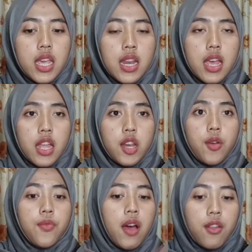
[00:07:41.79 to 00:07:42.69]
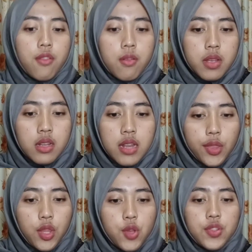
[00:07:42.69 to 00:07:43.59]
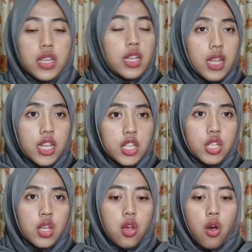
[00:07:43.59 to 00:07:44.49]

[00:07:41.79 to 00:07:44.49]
in an environment that uses English